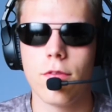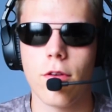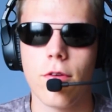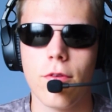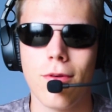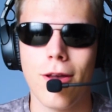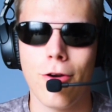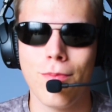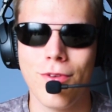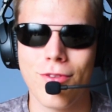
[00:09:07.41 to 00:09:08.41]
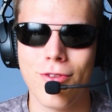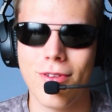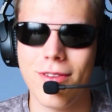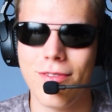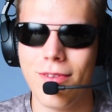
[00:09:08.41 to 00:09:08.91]
So I hope you
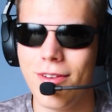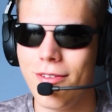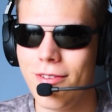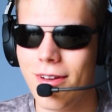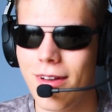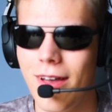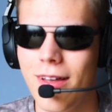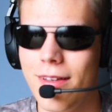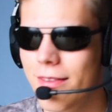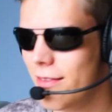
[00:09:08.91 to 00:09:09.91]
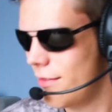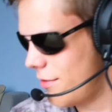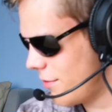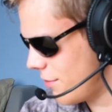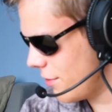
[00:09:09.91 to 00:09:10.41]
enjoyed this video, and
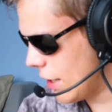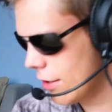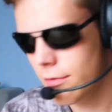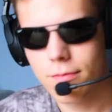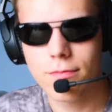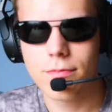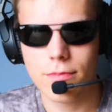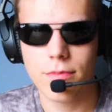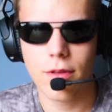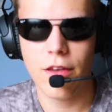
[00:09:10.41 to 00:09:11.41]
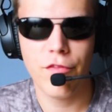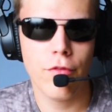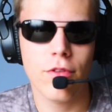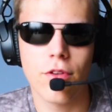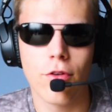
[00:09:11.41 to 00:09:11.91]
yeah, if
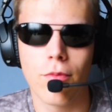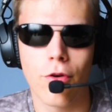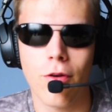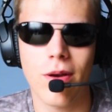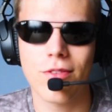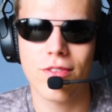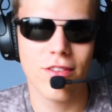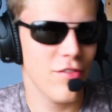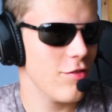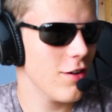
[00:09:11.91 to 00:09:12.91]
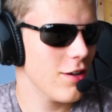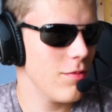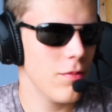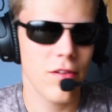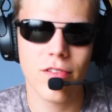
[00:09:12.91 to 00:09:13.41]
you want to know more about the stuff I
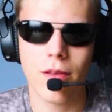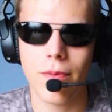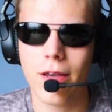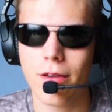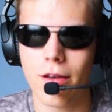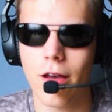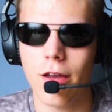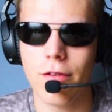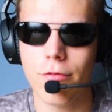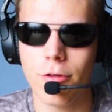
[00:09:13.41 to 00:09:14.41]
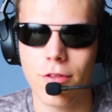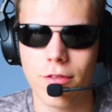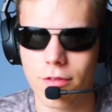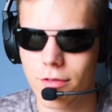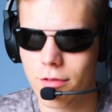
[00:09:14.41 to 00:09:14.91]
keep in my flat bag, I would
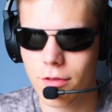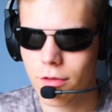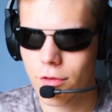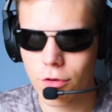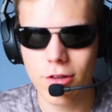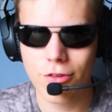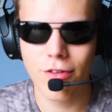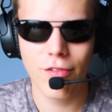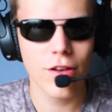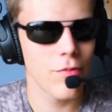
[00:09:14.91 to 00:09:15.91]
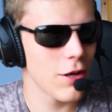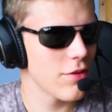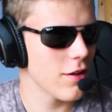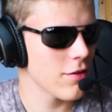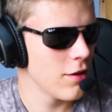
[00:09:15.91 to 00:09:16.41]
totally do a video
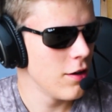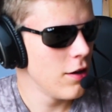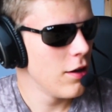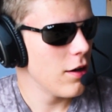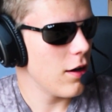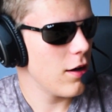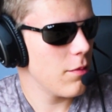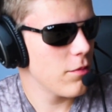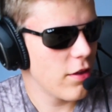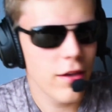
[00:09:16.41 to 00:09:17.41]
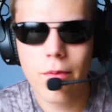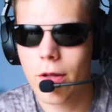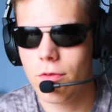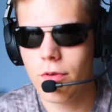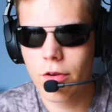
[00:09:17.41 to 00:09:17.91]
about that. I'm thinking
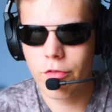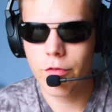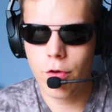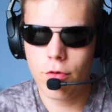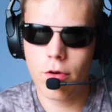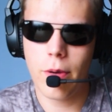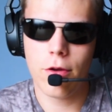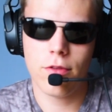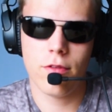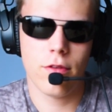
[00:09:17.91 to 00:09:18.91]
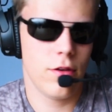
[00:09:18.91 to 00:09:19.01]
about doing a review about